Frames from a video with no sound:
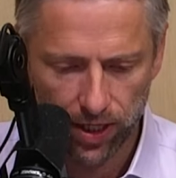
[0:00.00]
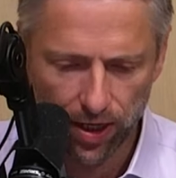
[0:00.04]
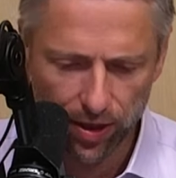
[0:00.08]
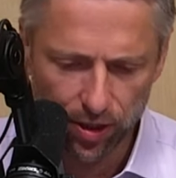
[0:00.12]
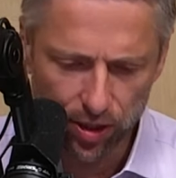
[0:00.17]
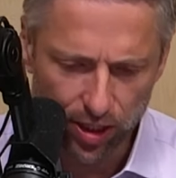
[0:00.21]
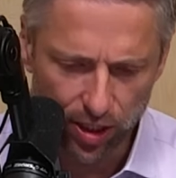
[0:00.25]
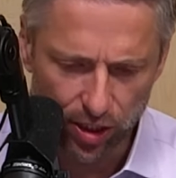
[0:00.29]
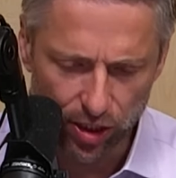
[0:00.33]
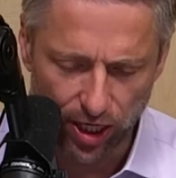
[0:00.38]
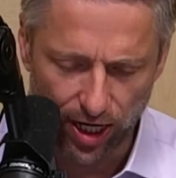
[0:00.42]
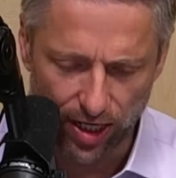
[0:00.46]
The
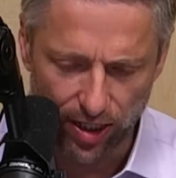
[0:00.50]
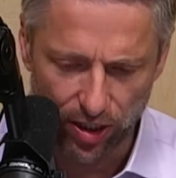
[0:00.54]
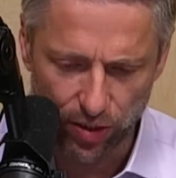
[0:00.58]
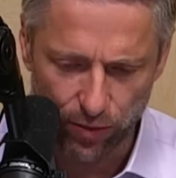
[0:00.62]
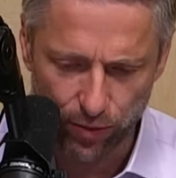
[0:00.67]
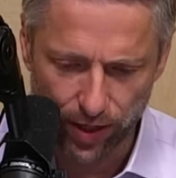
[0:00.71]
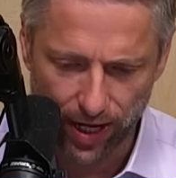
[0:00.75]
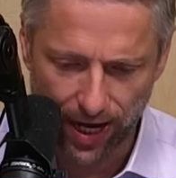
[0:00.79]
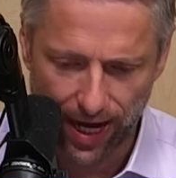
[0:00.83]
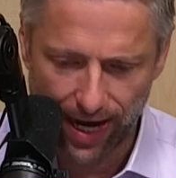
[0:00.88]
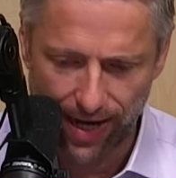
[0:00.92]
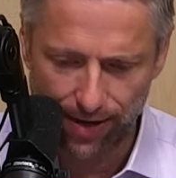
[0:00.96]
other
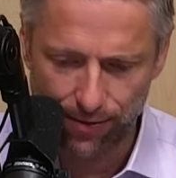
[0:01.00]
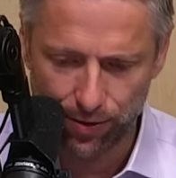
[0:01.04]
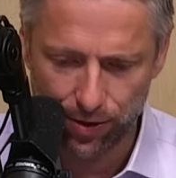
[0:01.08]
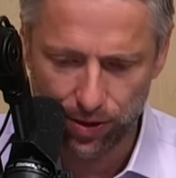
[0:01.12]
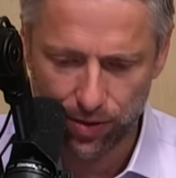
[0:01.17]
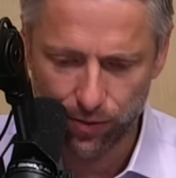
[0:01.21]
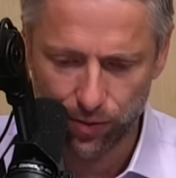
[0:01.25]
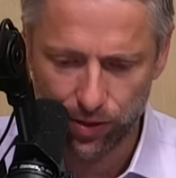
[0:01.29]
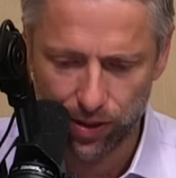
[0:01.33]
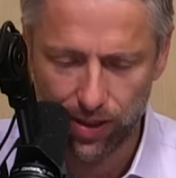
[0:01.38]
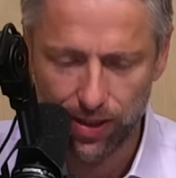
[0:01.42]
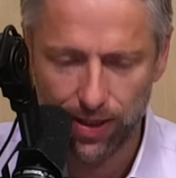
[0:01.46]
suggestion we had
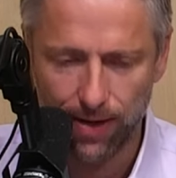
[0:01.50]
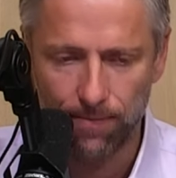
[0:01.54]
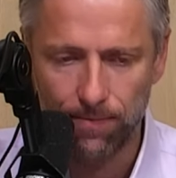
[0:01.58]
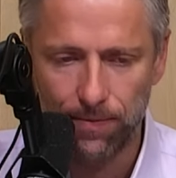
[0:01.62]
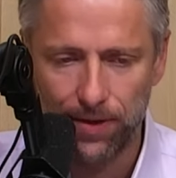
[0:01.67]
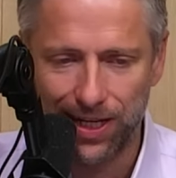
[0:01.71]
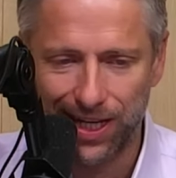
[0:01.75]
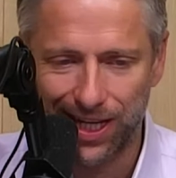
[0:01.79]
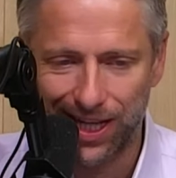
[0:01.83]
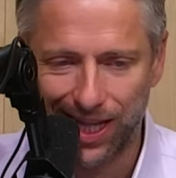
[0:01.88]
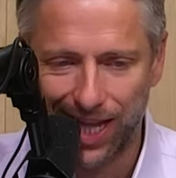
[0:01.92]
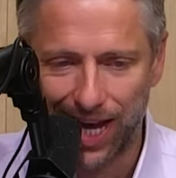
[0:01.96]
was
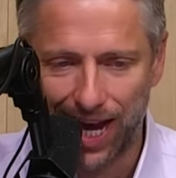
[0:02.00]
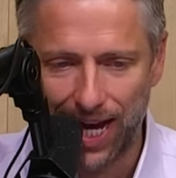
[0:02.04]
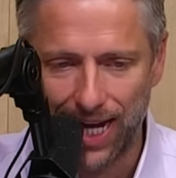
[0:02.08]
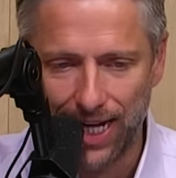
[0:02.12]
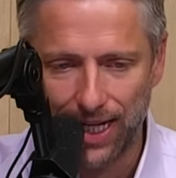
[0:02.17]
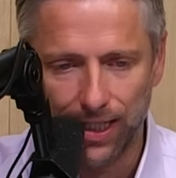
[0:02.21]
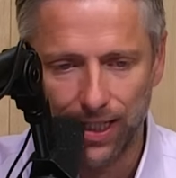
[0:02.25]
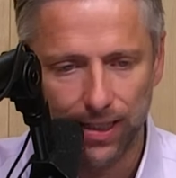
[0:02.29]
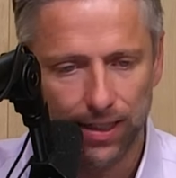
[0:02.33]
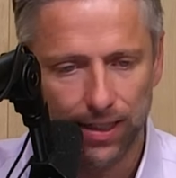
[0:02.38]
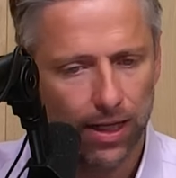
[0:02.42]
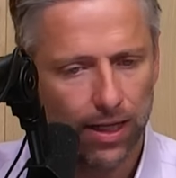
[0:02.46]
something
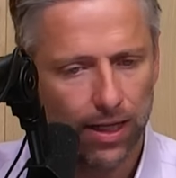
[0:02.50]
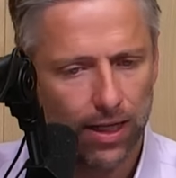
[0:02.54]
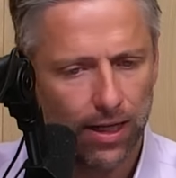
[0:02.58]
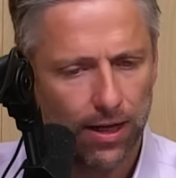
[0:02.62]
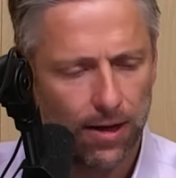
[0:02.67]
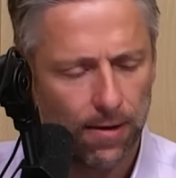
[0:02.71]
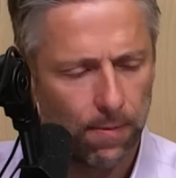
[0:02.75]
like